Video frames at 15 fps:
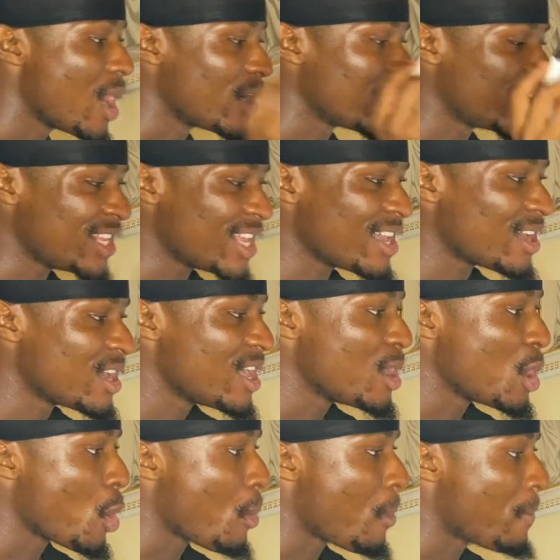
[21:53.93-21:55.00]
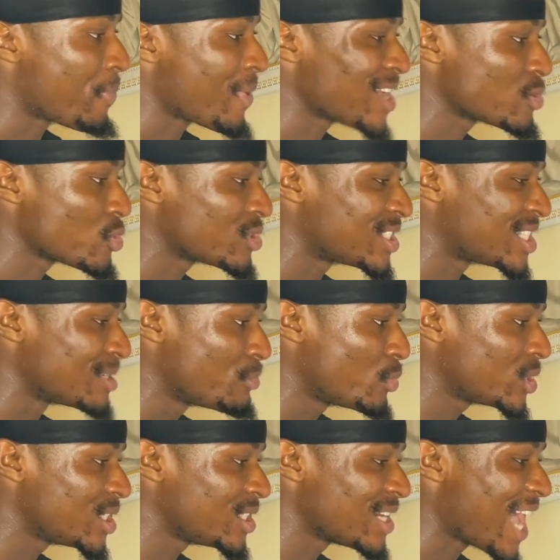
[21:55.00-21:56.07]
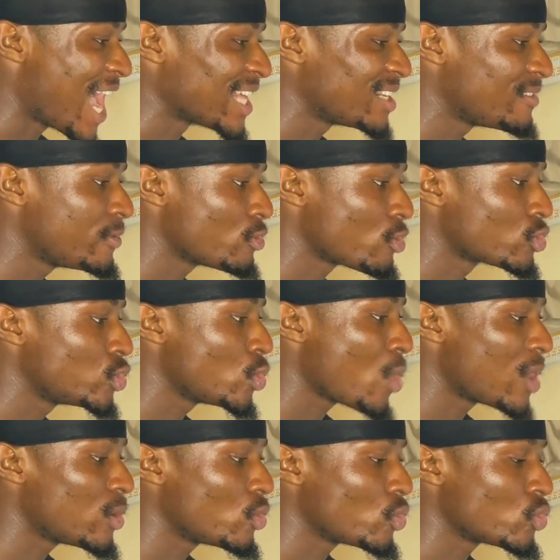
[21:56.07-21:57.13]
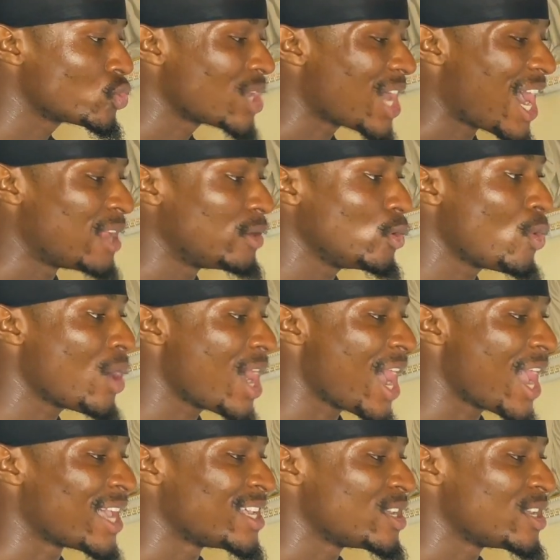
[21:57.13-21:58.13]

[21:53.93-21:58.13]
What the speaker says: Here, price was distributing and giving us lower lows and lower high.